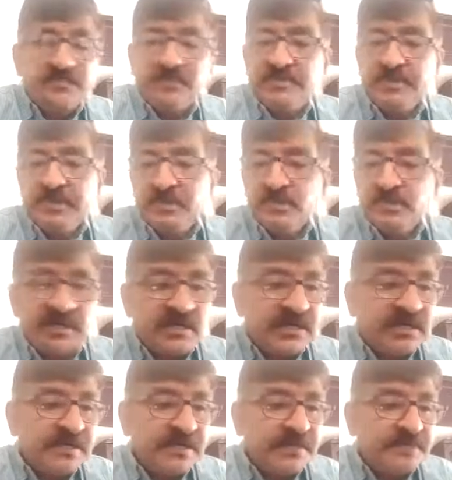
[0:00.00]
of the pericorneal
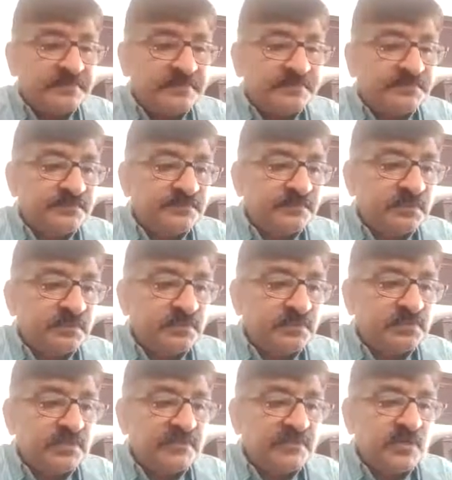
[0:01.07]
area, use of